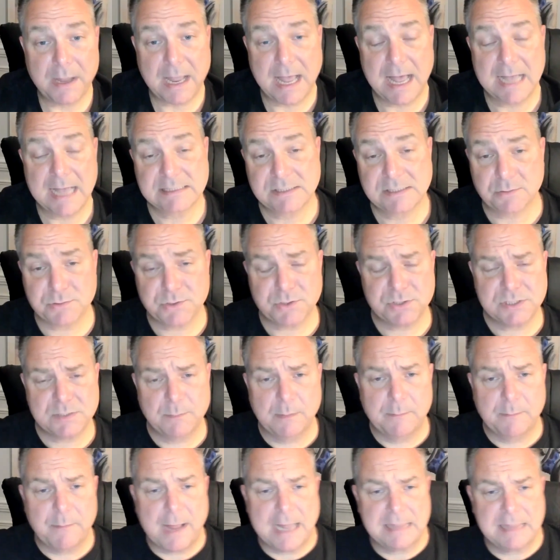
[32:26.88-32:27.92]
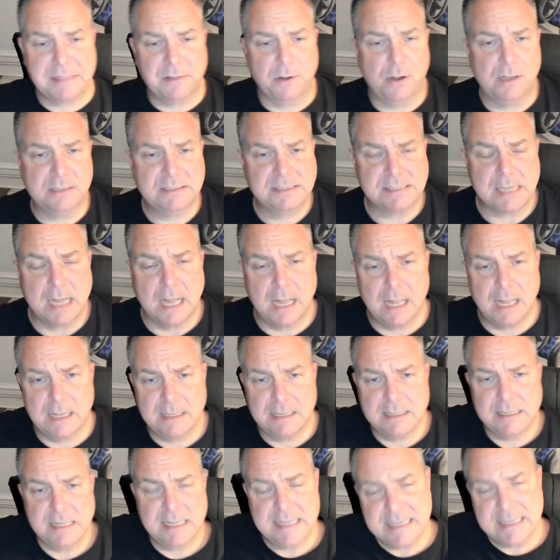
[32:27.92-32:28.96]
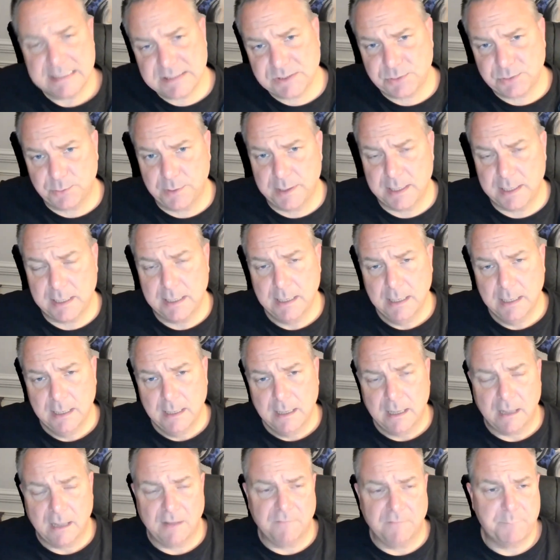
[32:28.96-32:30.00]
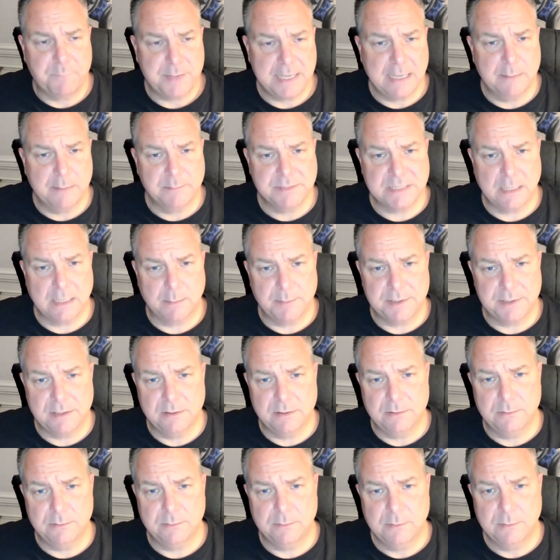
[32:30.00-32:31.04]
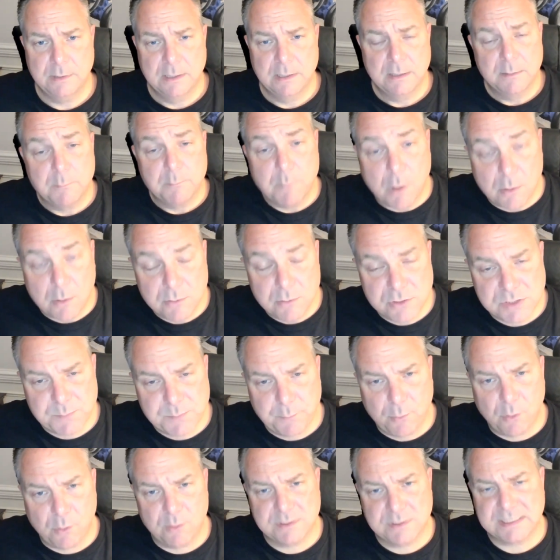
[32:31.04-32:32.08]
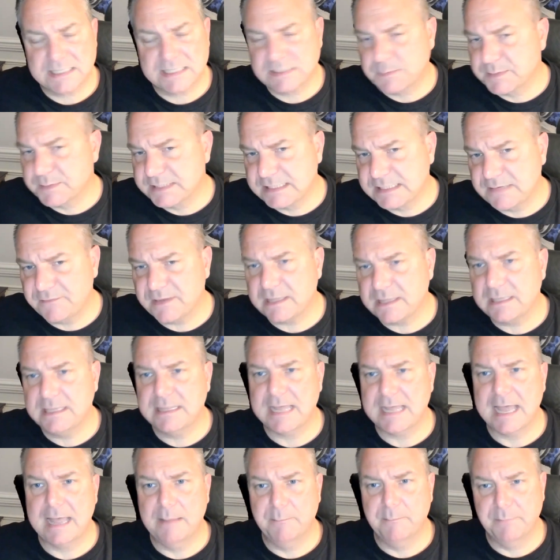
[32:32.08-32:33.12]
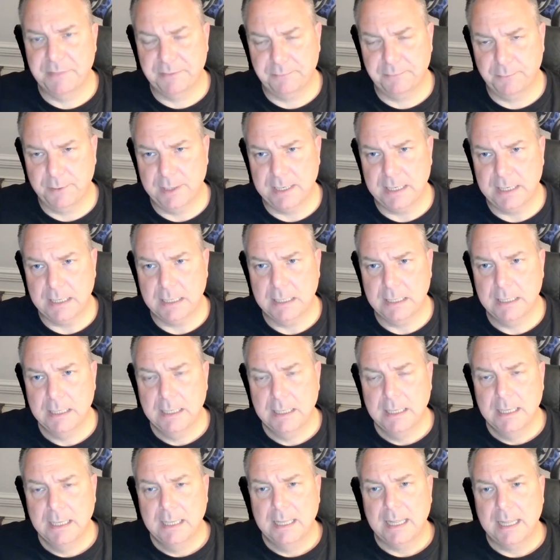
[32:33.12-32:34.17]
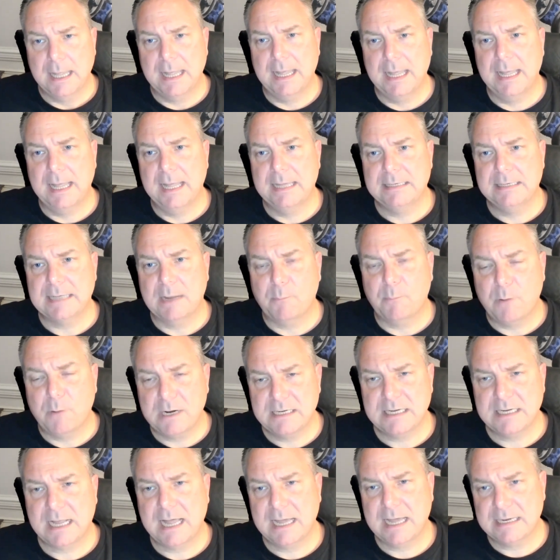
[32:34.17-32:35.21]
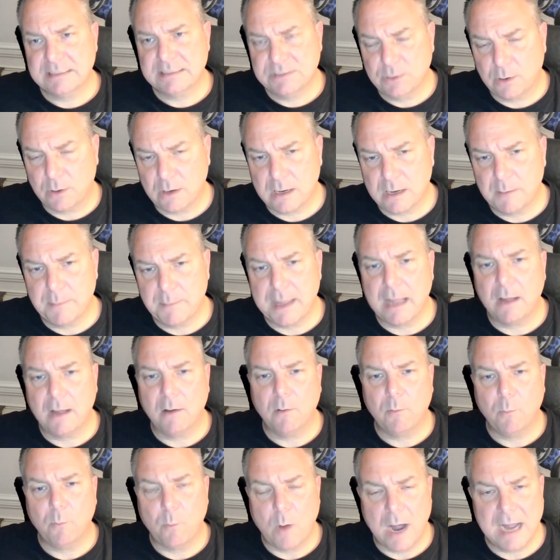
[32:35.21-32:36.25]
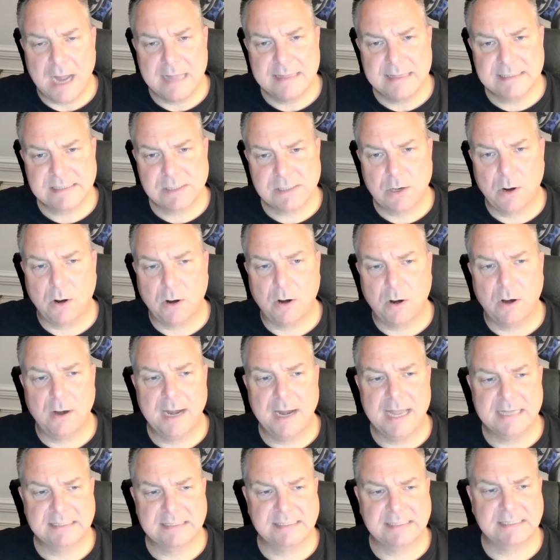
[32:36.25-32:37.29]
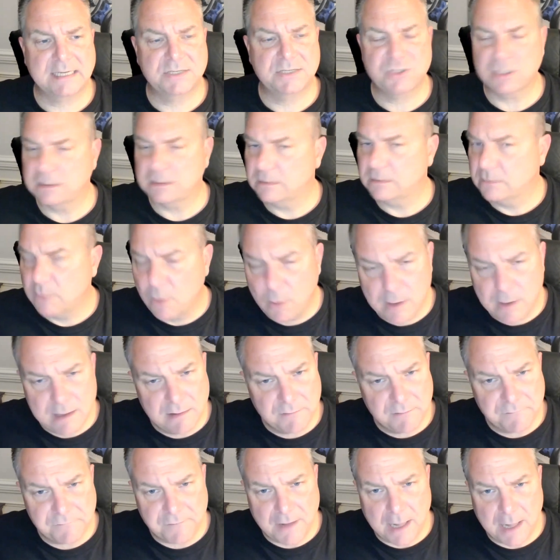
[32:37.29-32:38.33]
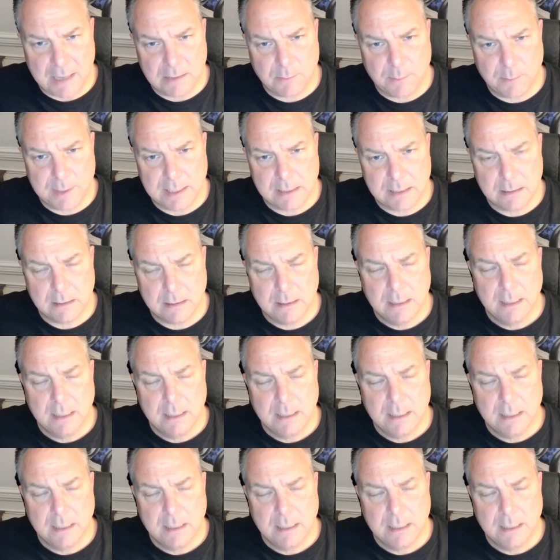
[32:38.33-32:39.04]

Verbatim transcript: but guys those are some of my thoughts on the history of bmw motorsports and specifically the m3 and I wanted to kind of talk about why this car has such a loyal following